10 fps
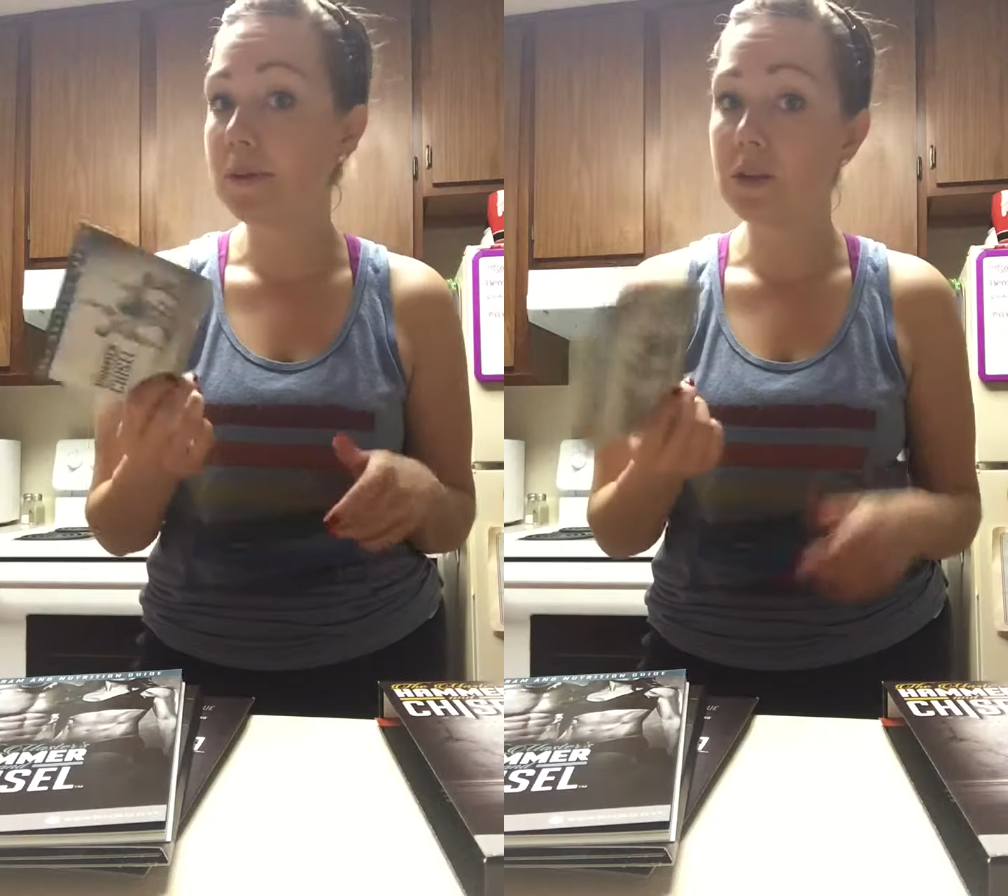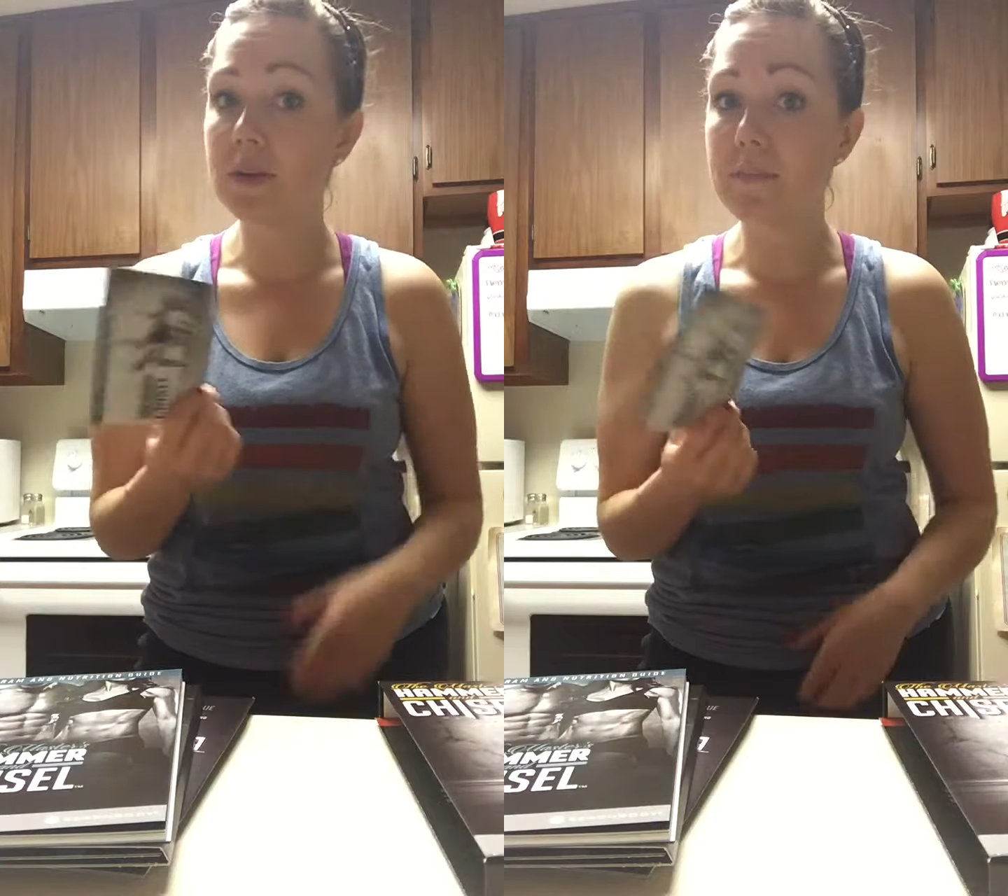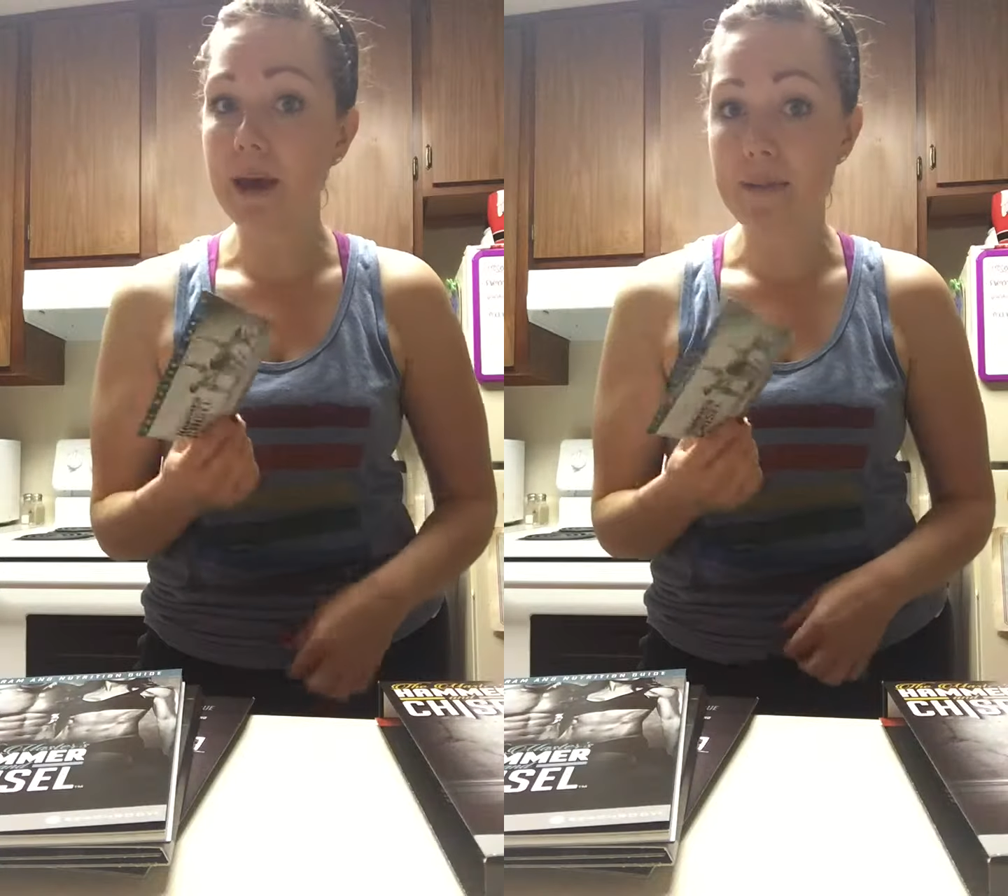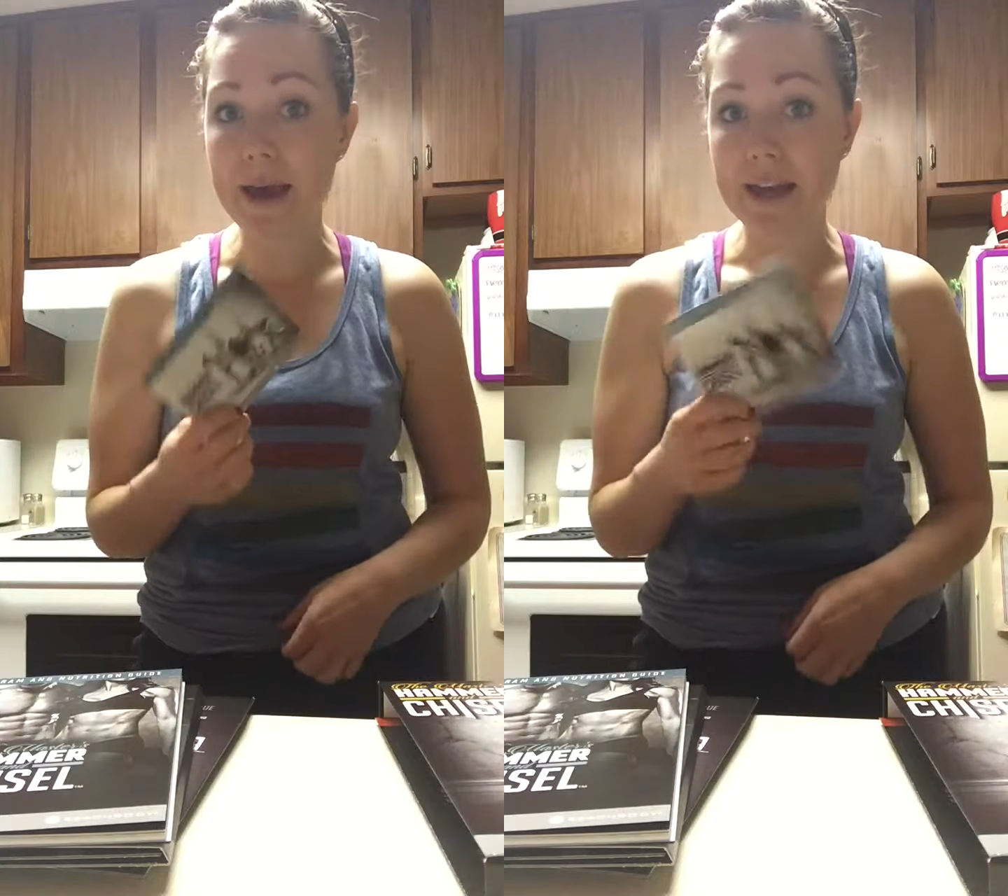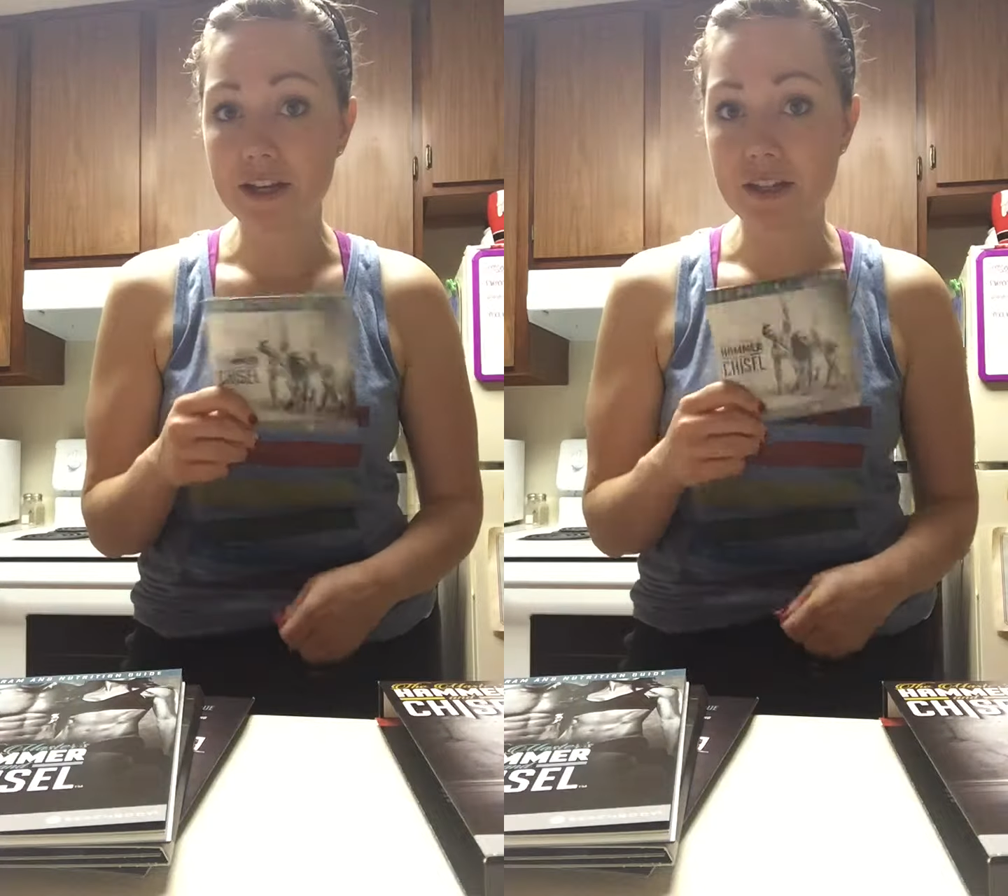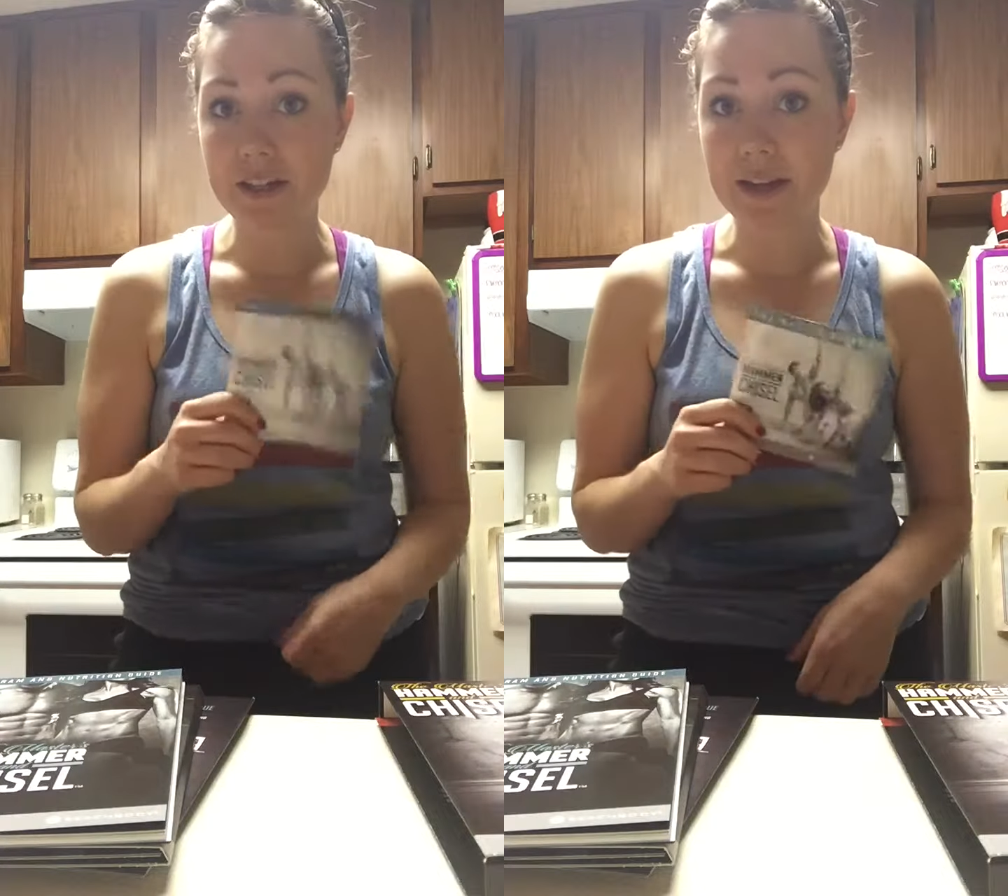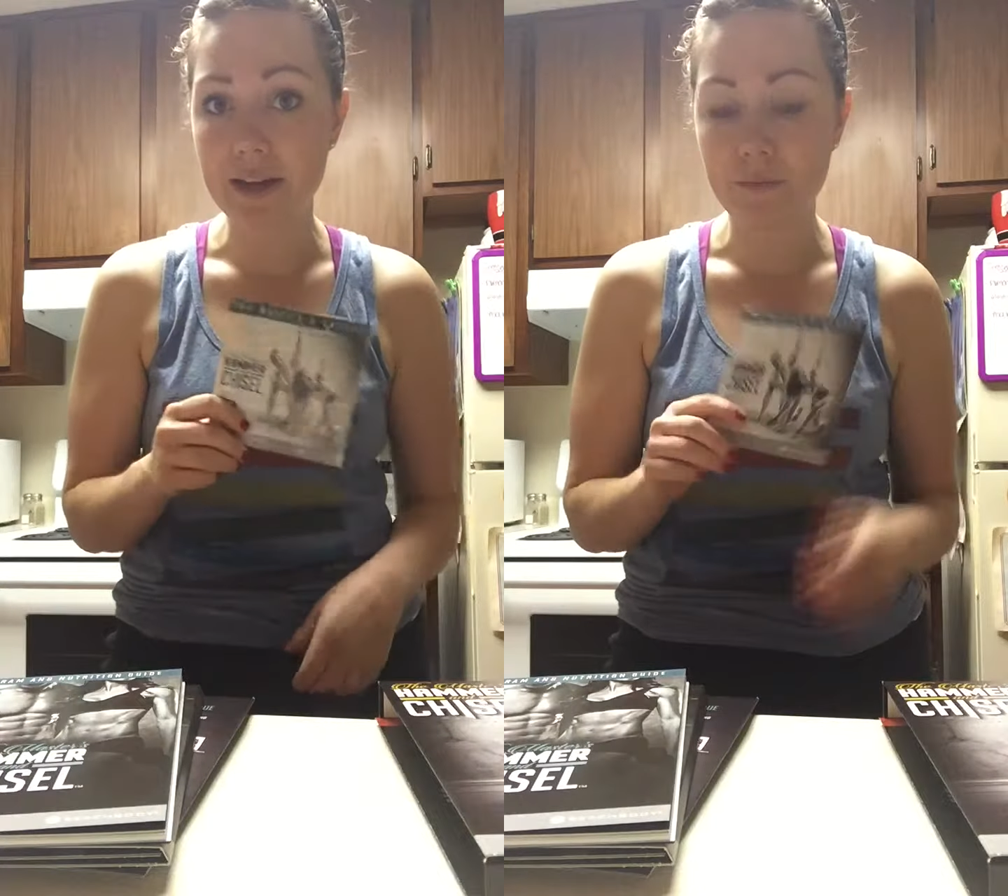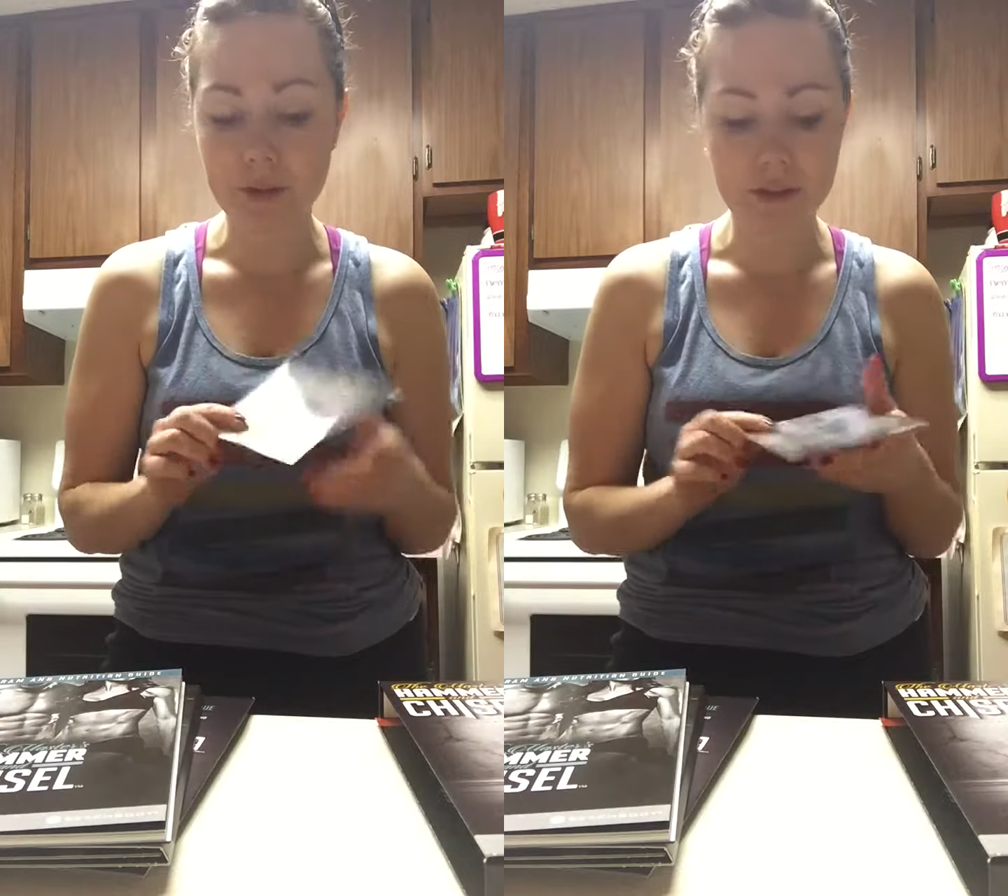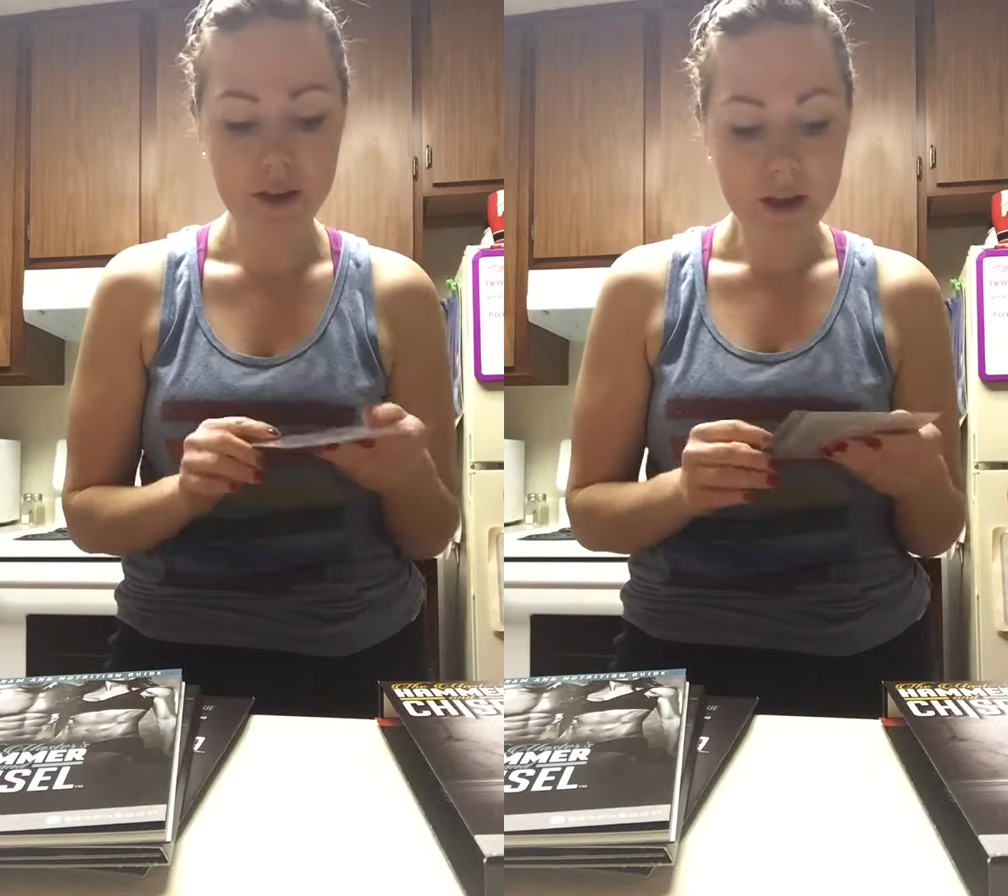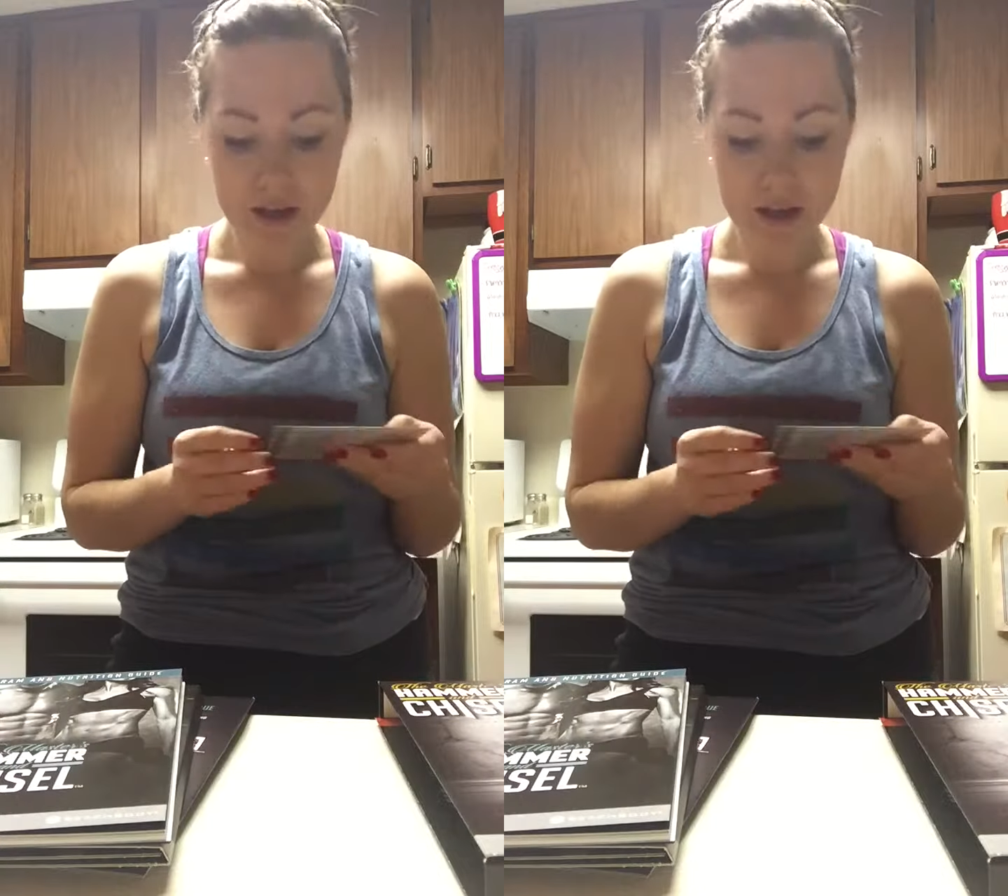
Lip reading: but you can buy packages that come with